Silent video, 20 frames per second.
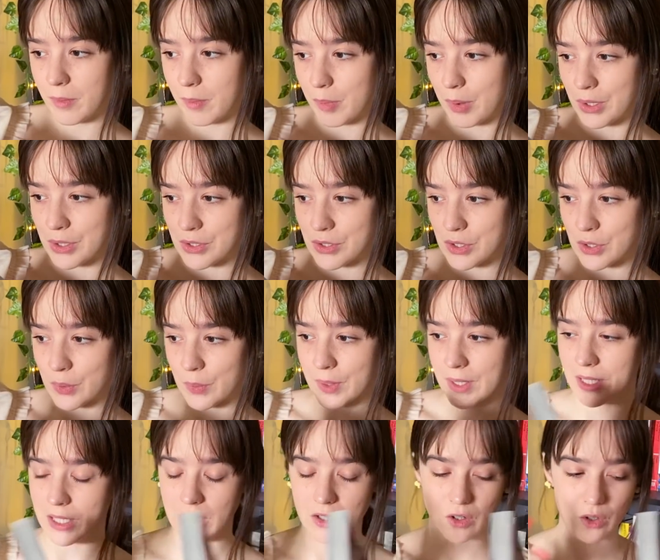
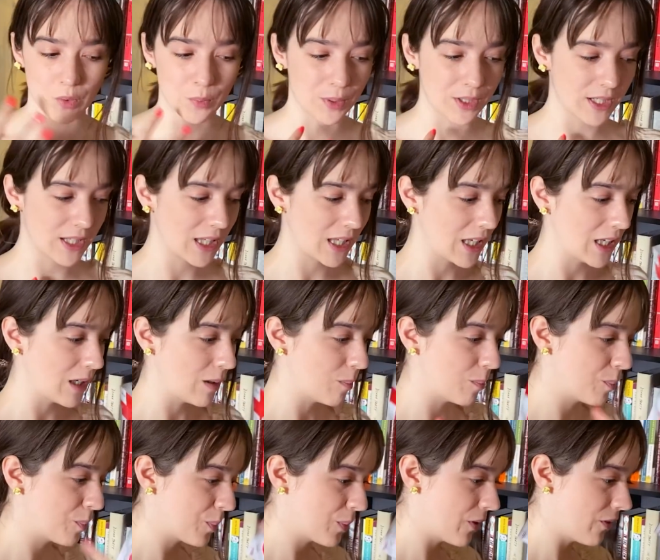pursuing or would keep
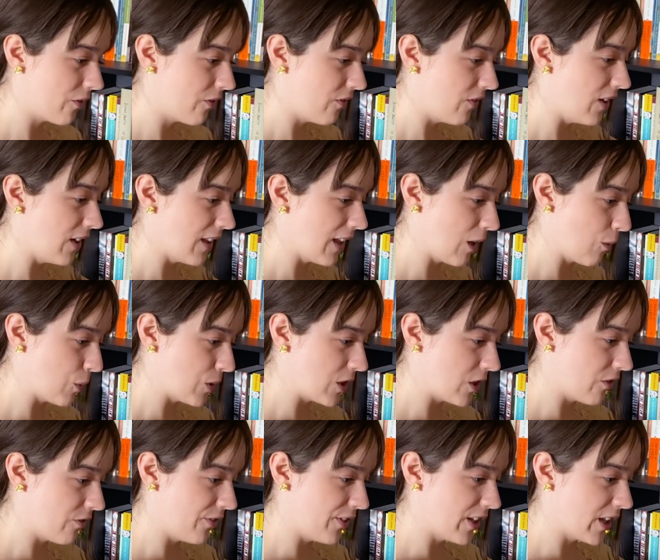feeling what
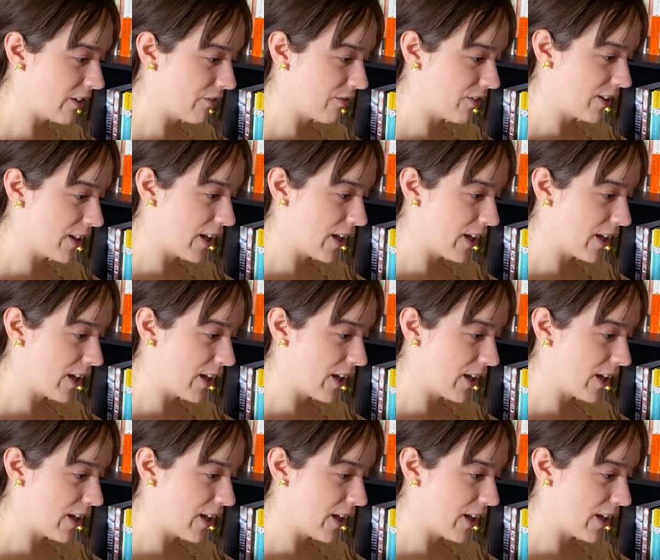they're feeling for